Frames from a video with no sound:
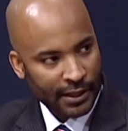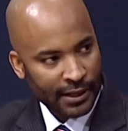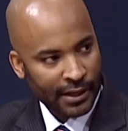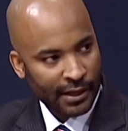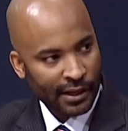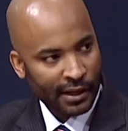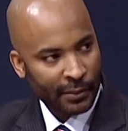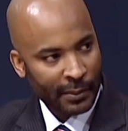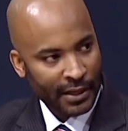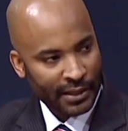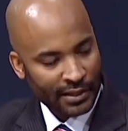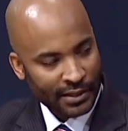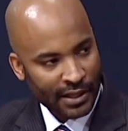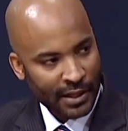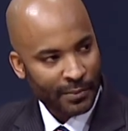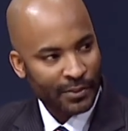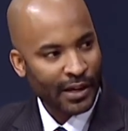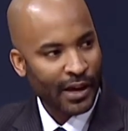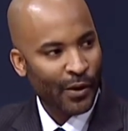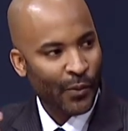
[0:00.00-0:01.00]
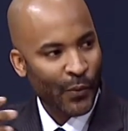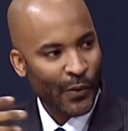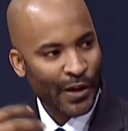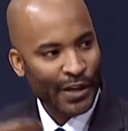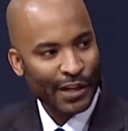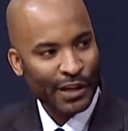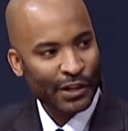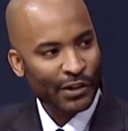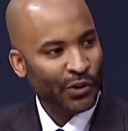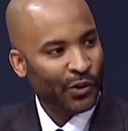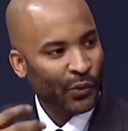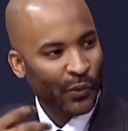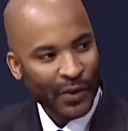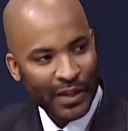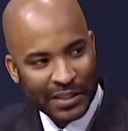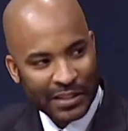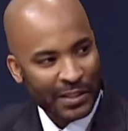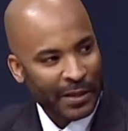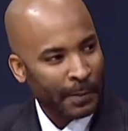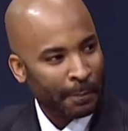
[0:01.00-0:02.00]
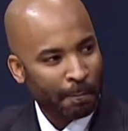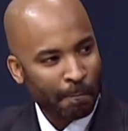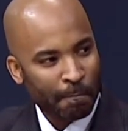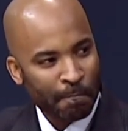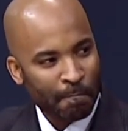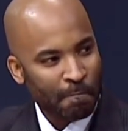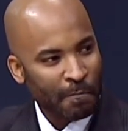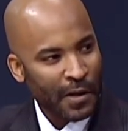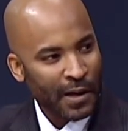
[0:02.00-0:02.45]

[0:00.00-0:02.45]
At the same time, we need your wisdom.